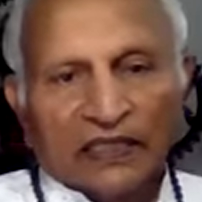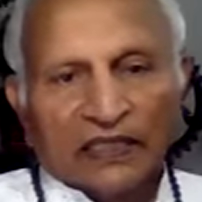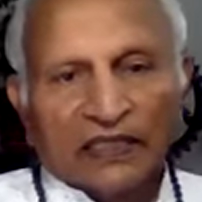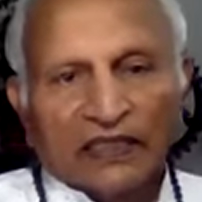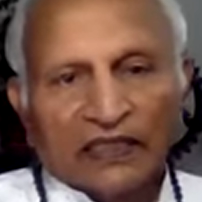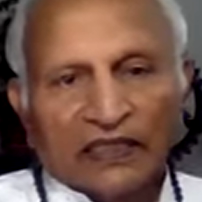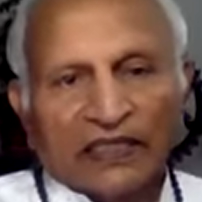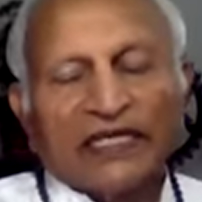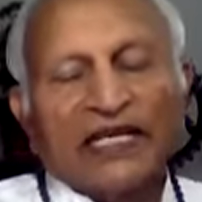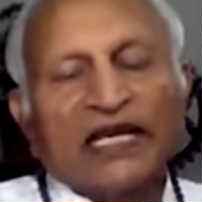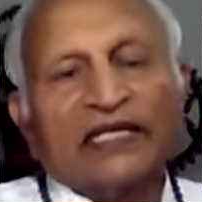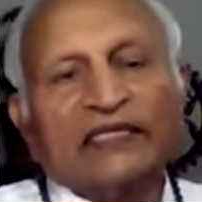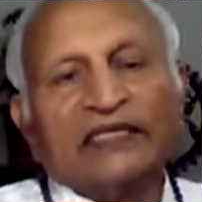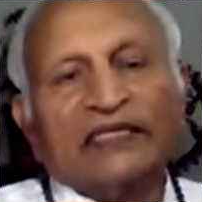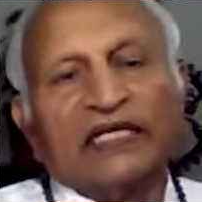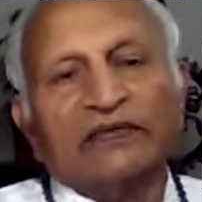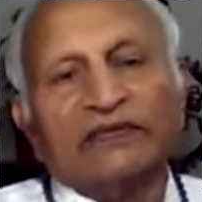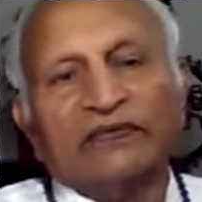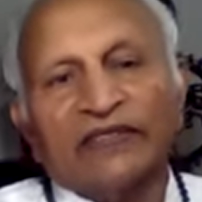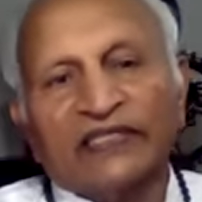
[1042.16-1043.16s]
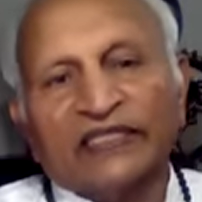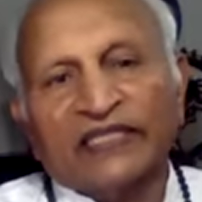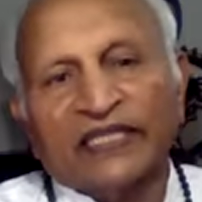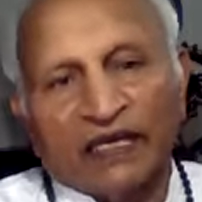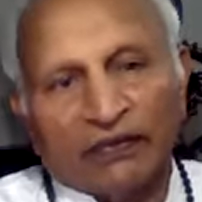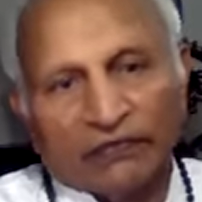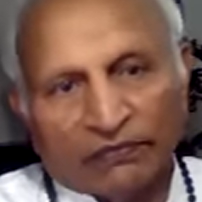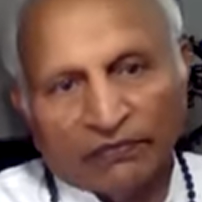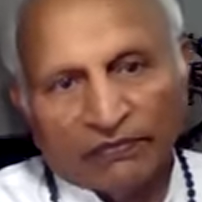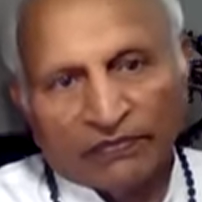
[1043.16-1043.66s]
connected with
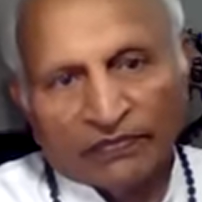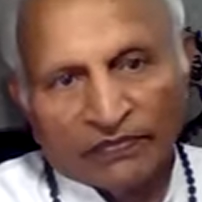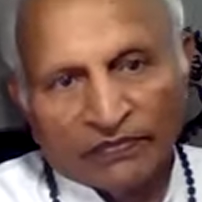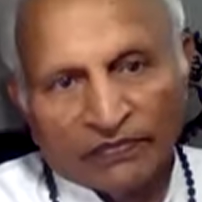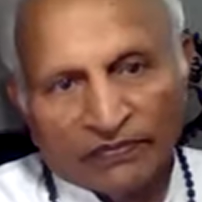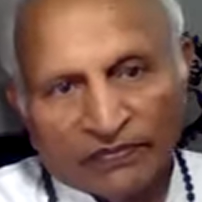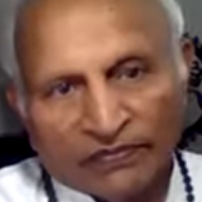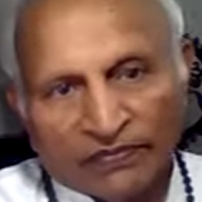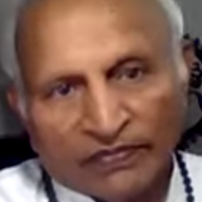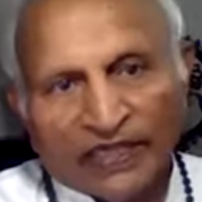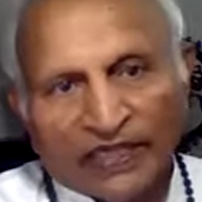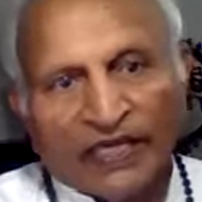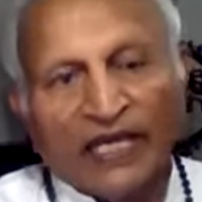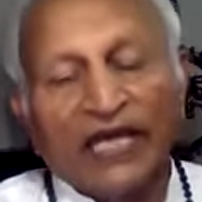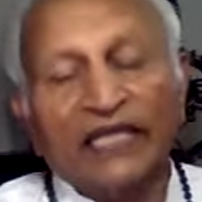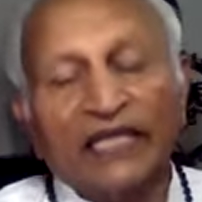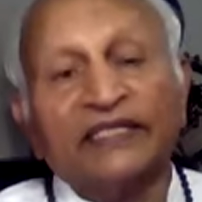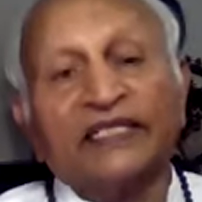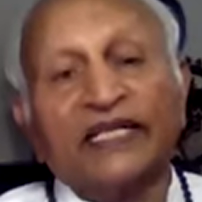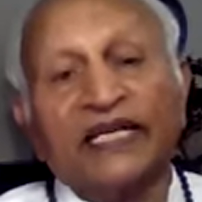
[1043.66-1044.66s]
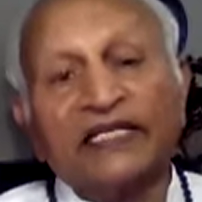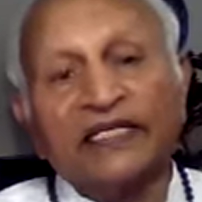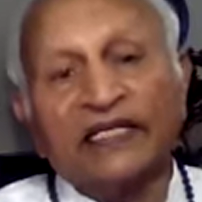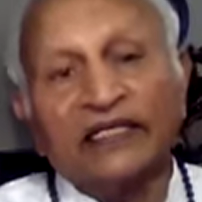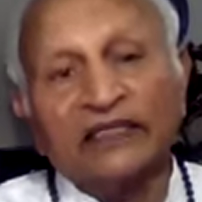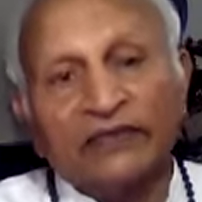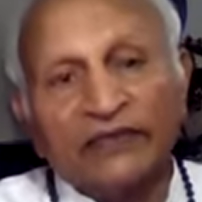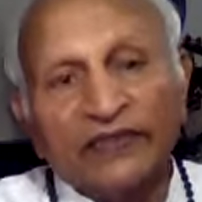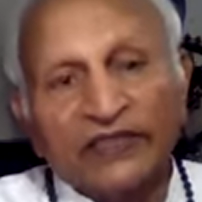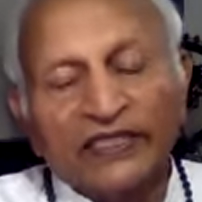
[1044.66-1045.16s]
them, entangled
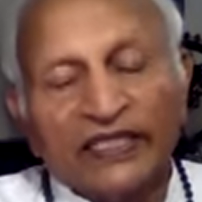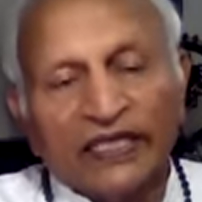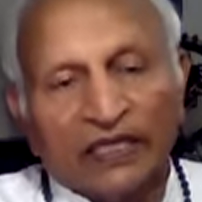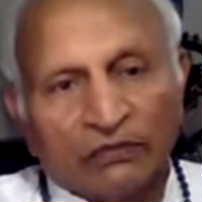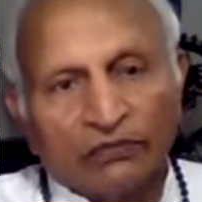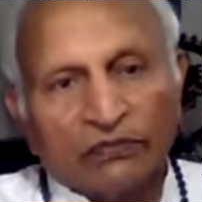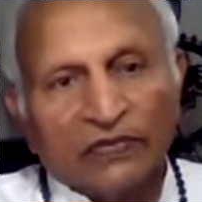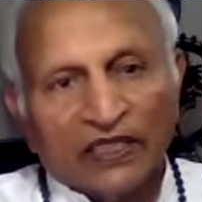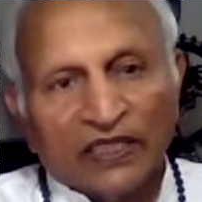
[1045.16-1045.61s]
with them.